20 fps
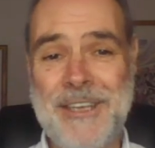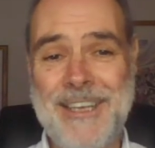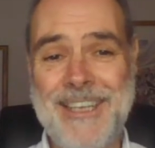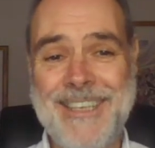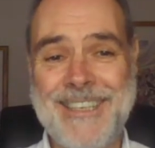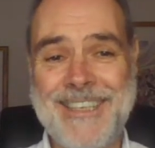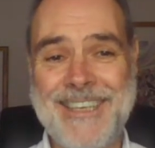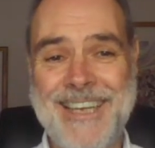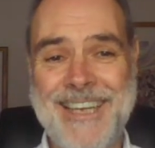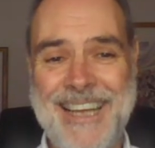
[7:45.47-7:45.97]

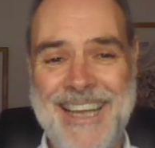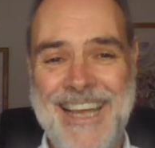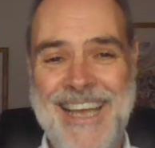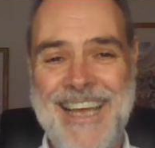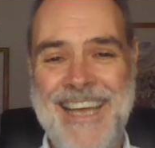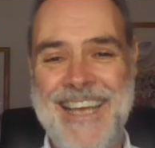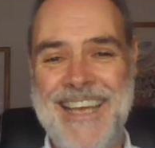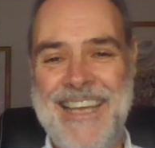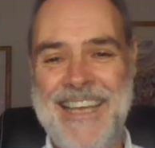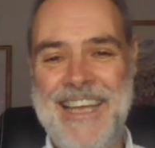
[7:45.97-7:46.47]
that's,
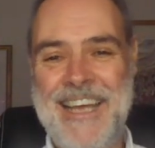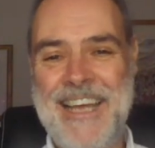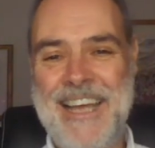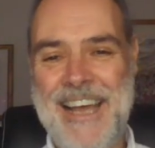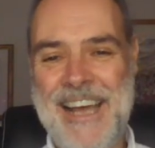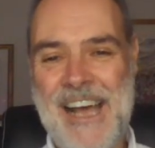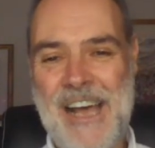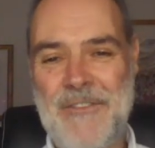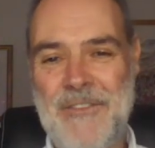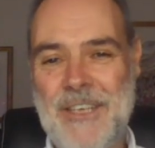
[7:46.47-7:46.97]
that's
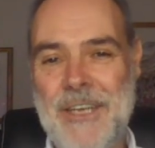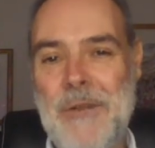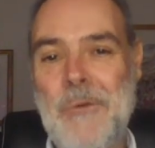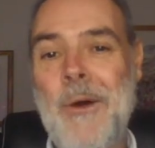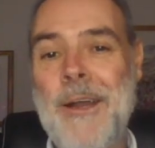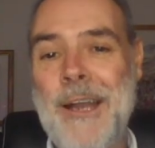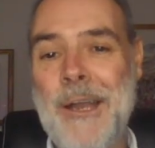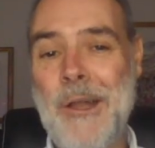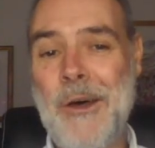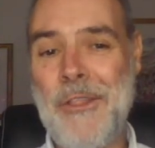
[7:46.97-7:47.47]
great I said
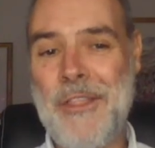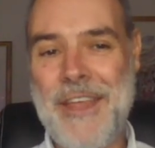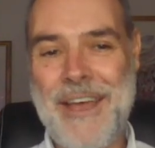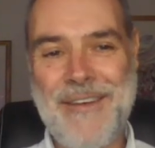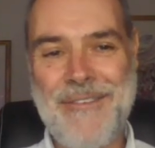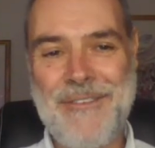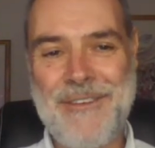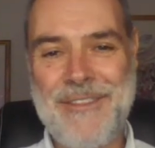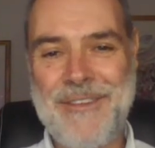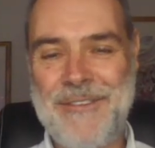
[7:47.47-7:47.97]
quite a lot
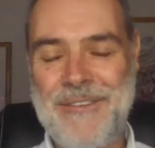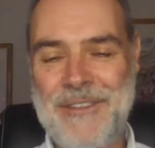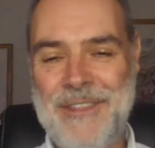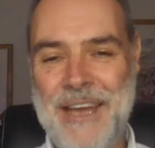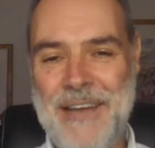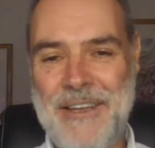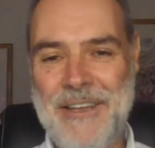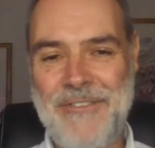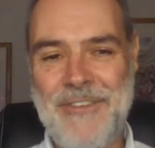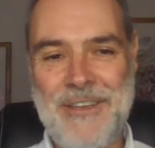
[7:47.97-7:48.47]
there with,
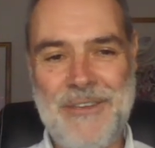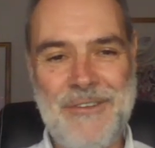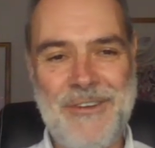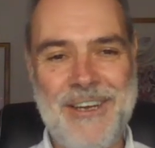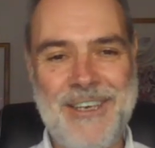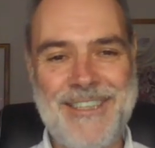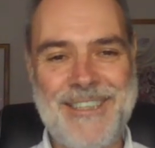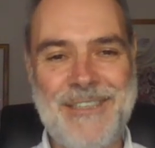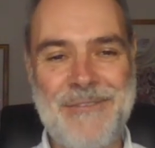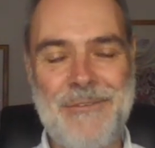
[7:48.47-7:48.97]
without giving you
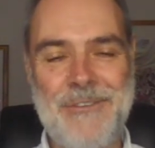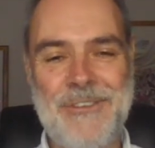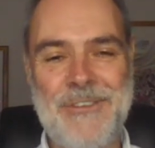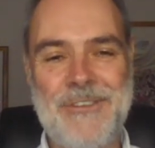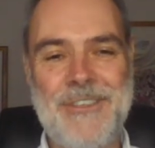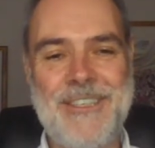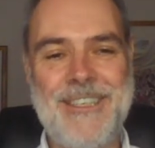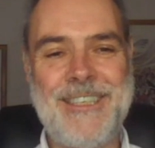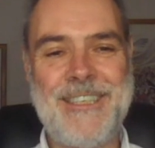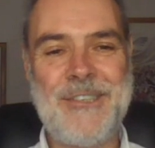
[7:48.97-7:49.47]
guys the
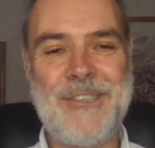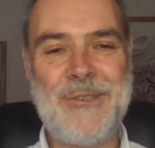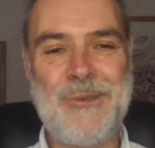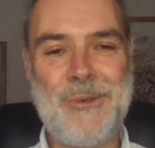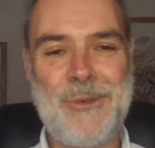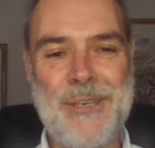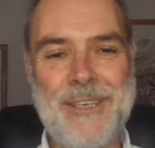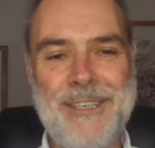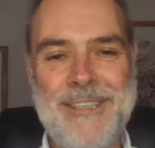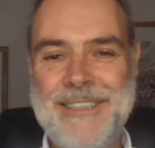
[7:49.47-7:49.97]
opportunity to
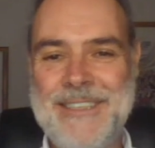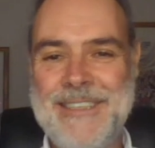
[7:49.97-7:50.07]
talk